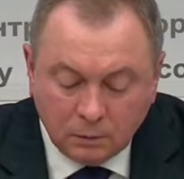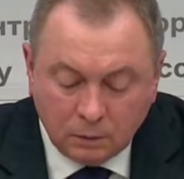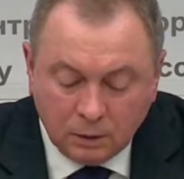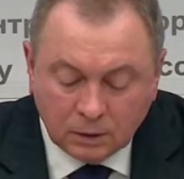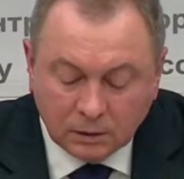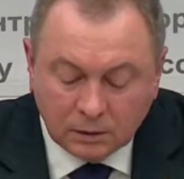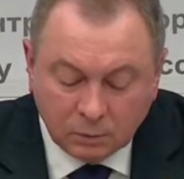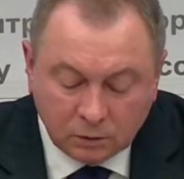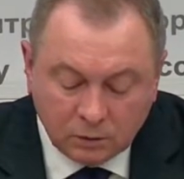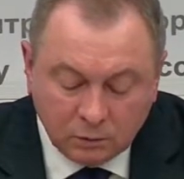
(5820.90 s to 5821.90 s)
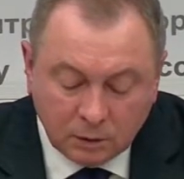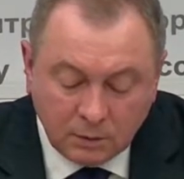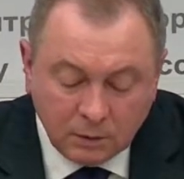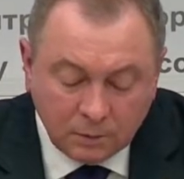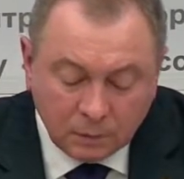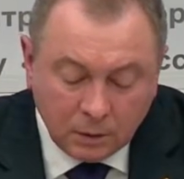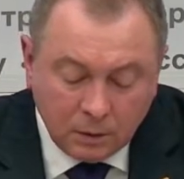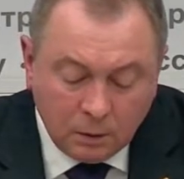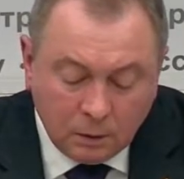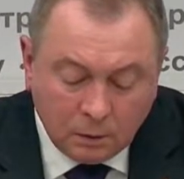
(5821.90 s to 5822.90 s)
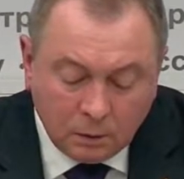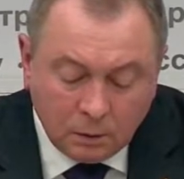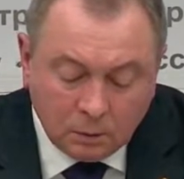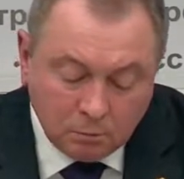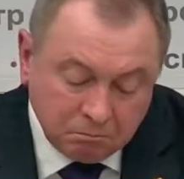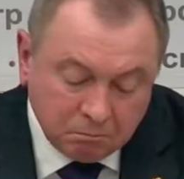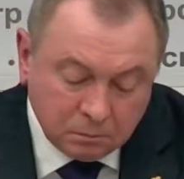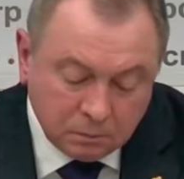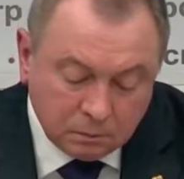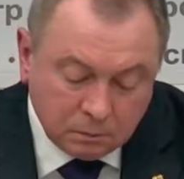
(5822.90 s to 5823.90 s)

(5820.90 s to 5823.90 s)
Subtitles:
company Belarus and country,